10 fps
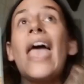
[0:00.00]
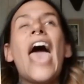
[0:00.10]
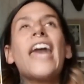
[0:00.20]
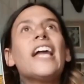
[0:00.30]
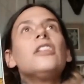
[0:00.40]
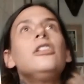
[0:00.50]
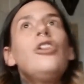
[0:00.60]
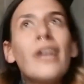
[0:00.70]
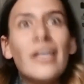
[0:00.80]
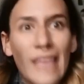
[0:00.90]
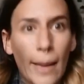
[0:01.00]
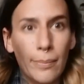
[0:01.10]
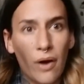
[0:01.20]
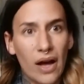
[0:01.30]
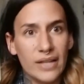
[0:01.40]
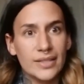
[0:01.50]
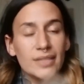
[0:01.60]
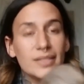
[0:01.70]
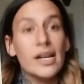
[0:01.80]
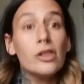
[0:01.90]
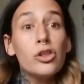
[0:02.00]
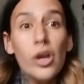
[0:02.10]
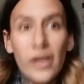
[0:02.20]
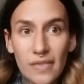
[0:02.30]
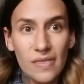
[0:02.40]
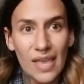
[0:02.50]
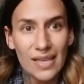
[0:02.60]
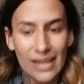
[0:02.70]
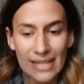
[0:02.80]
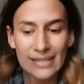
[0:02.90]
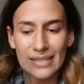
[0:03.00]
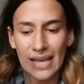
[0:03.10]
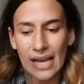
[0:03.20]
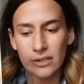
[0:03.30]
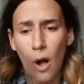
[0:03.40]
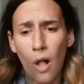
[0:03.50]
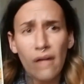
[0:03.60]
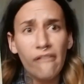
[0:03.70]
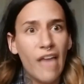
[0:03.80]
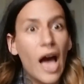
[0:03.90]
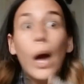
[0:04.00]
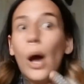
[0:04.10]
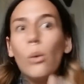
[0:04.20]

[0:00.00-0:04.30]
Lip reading: and I look at that process and I look at the thing that instigates all of that